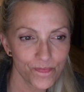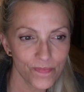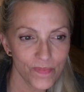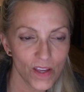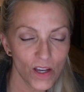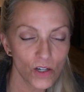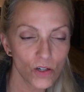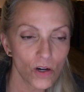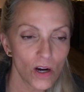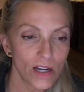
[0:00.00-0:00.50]

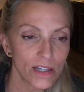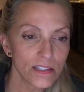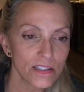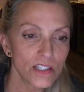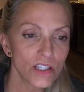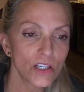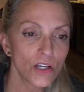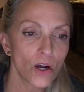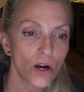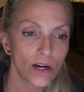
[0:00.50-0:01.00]
Across
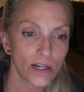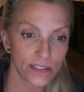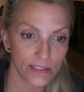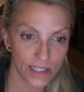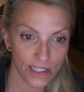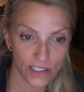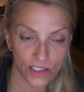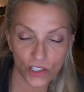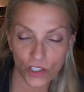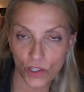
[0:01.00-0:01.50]
the yard
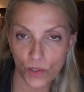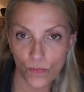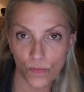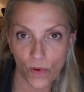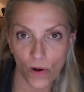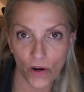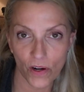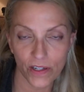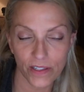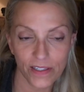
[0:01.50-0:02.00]
next to the
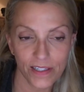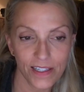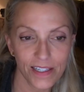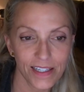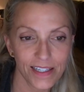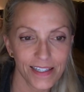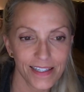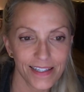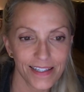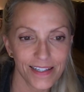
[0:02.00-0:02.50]
barn,
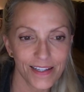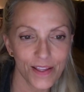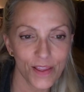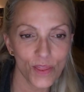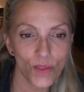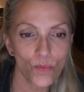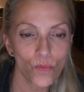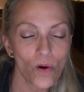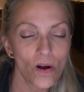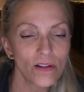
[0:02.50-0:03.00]

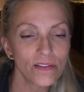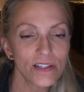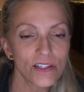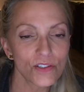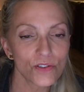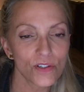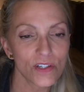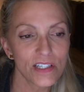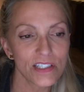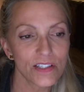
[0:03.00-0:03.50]
the walnut
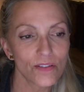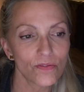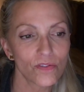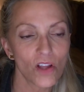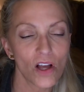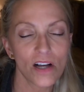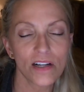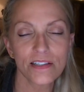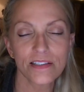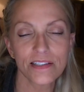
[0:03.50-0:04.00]
trees have
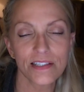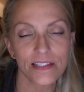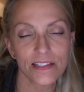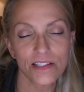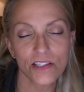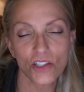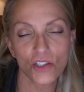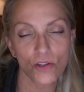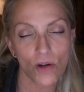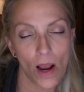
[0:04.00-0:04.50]
long
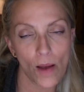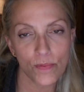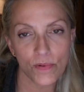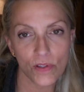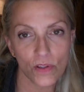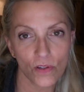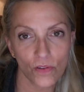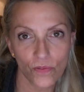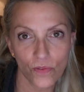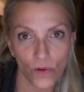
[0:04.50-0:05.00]
since dropped
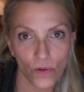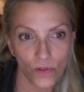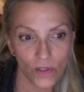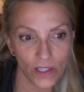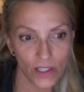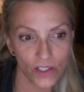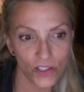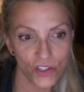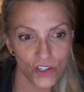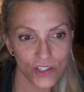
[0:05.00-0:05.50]
their
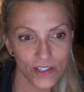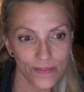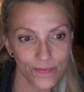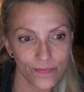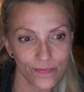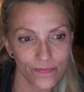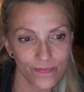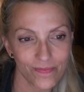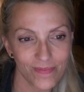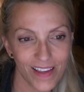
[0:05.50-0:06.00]
foliage.
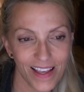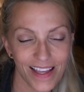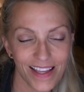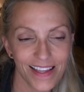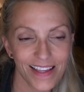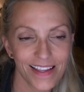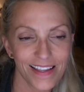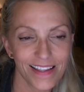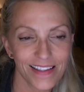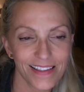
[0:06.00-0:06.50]

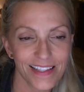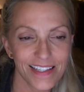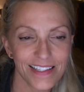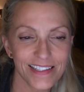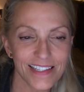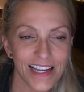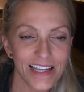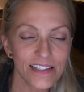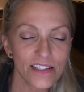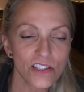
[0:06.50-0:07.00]
They
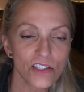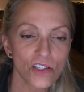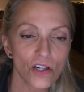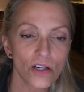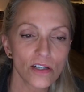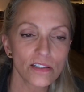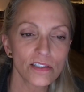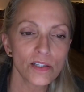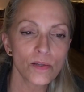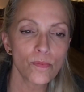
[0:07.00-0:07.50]
stand
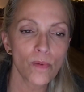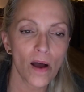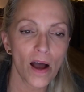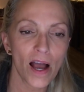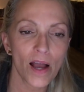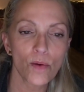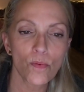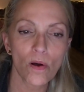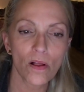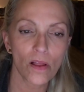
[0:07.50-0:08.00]
starkly
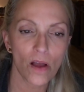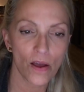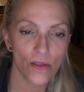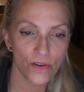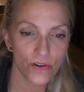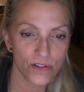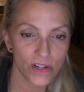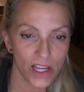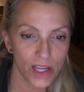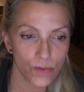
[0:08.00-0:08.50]
by while
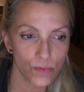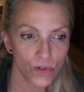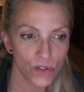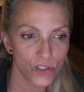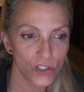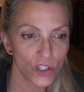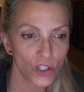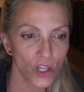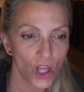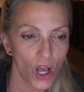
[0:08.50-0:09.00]
other
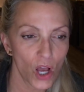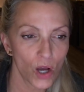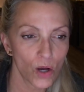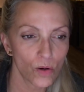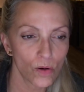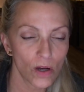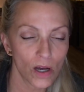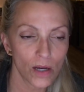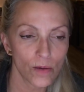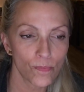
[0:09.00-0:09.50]
neighbors
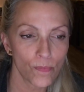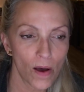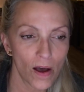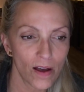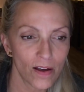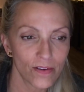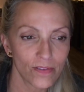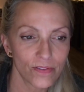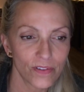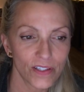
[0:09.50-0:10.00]
glow
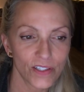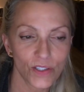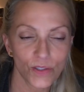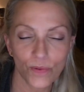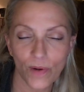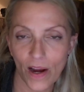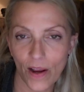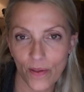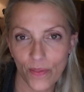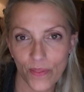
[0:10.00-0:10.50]
above and
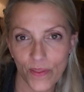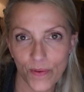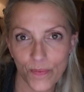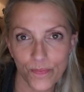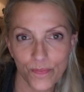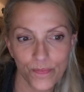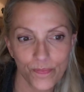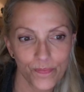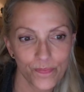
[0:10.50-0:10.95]
around them,